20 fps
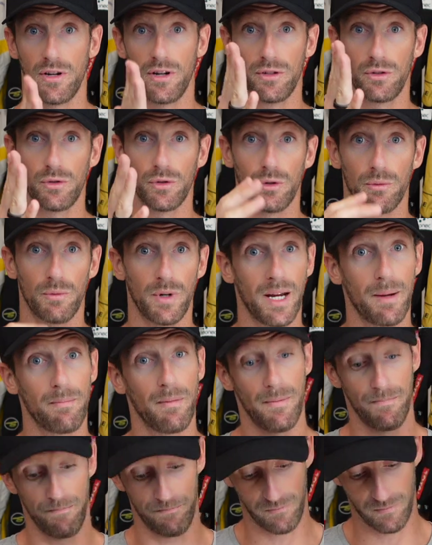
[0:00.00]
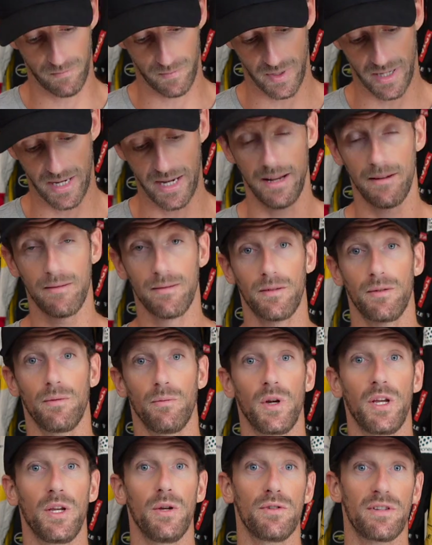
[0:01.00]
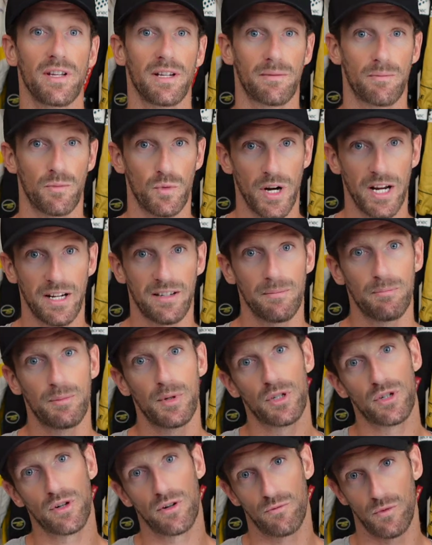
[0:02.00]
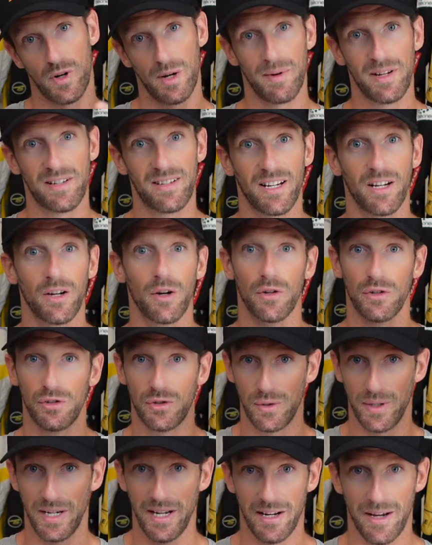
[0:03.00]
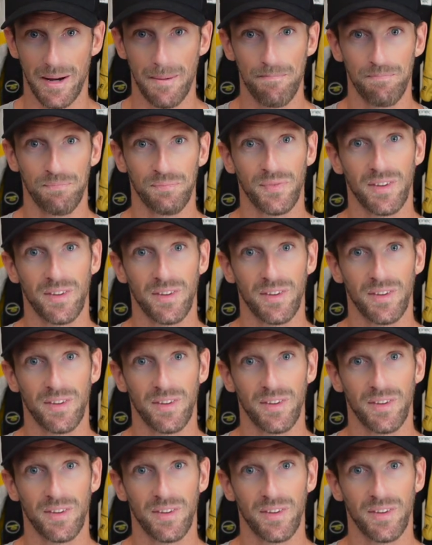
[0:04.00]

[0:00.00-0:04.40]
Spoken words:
onto the rim. We use it, brake temperature and rim heating goes together.